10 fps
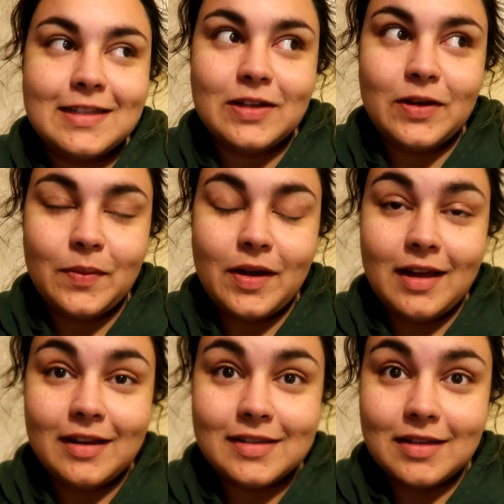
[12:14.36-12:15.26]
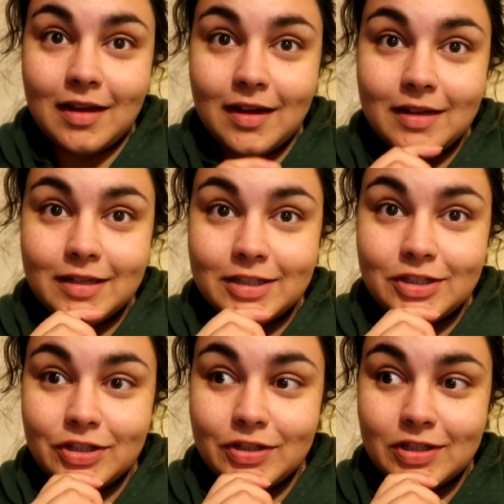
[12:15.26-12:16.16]
So Hasar has
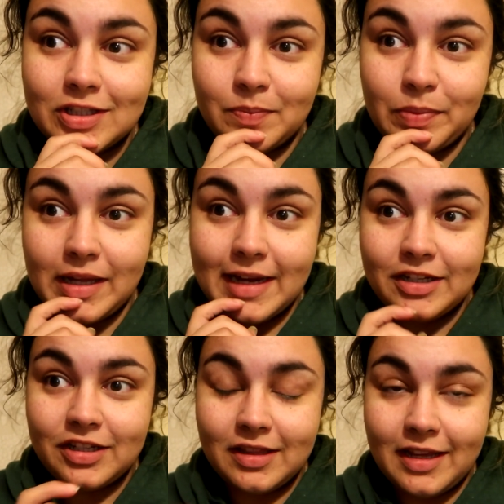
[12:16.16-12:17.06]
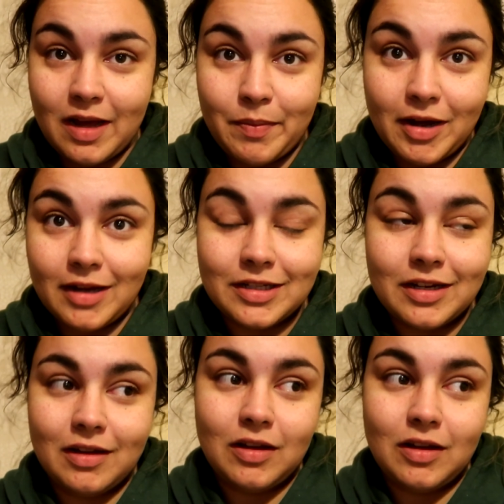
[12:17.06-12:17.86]
just pledged the Armada